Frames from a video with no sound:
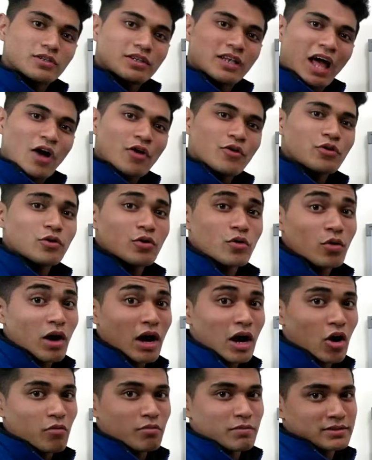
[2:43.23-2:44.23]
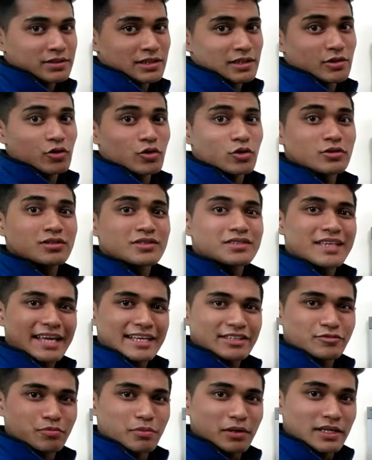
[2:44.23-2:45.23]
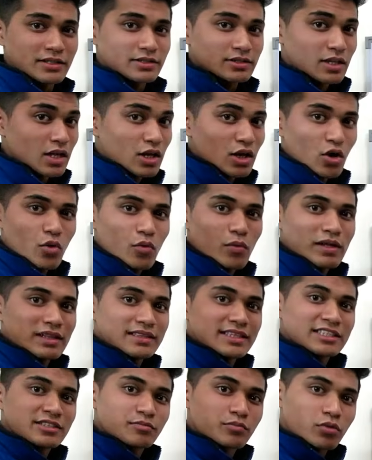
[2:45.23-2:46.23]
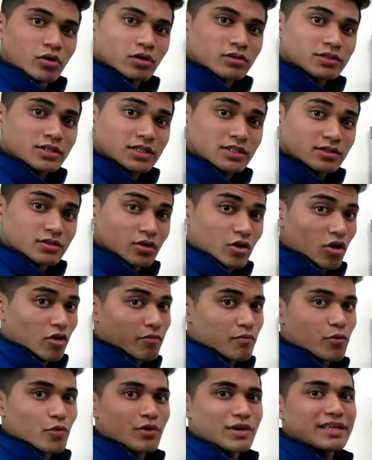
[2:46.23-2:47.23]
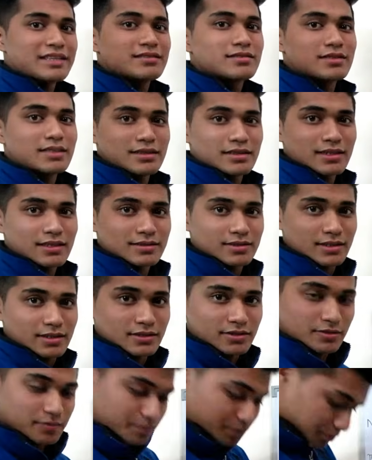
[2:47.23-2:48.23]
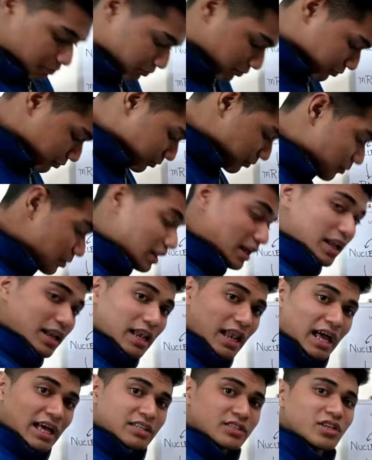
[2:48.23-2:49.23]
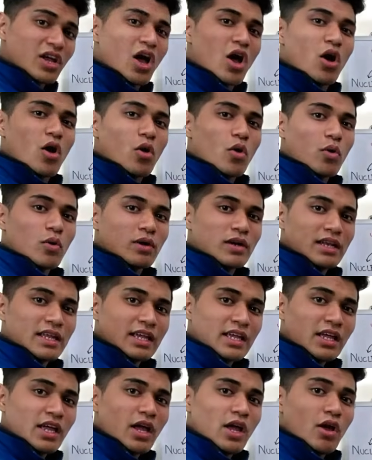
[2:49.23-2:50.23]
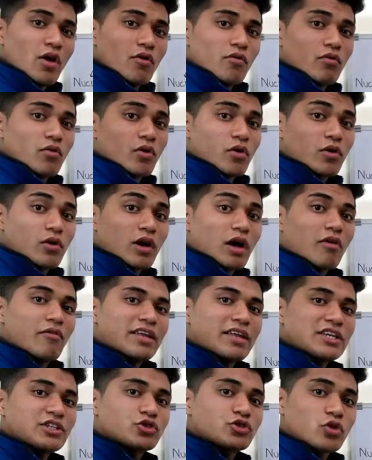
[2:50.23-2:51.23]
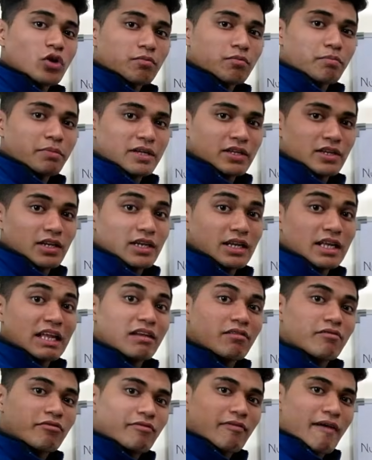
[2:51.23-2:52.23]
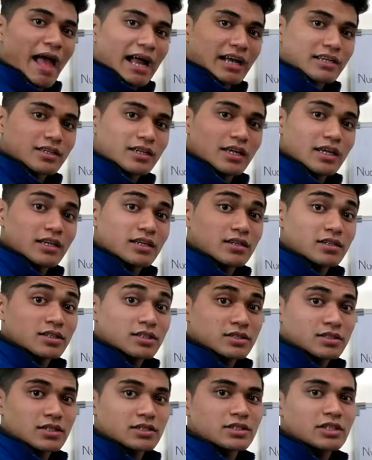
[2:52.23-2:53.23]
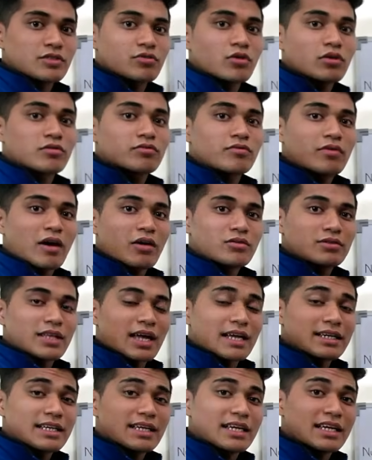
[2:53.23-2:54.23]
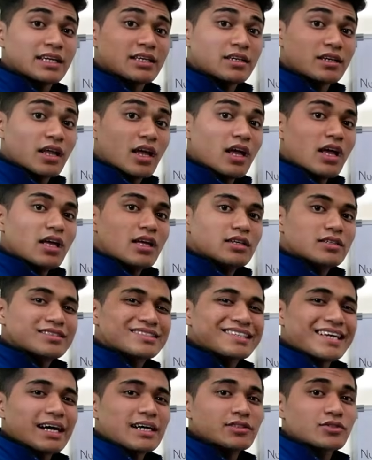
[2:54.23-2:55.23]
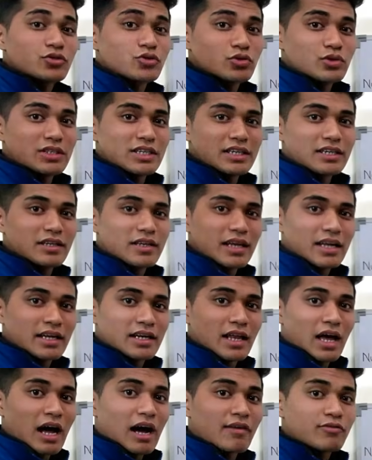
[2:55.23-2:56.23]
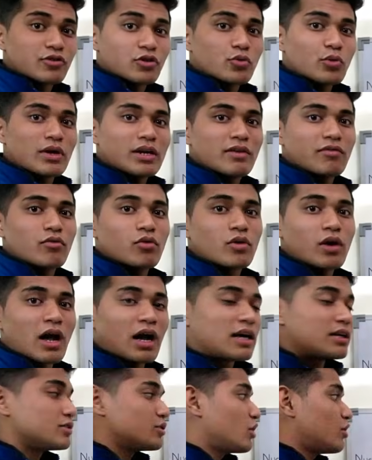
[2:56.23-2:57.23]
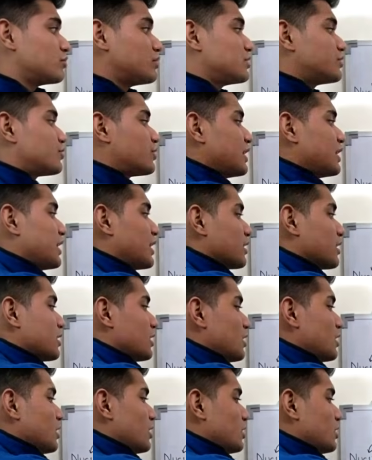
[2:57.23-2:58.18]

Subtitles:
So now you know how muscle growth takes place. Well, this process of protein synthesis lasts only for a very short period. In fact, in our research, it was found that it starts to degrade after 24 hours of the training.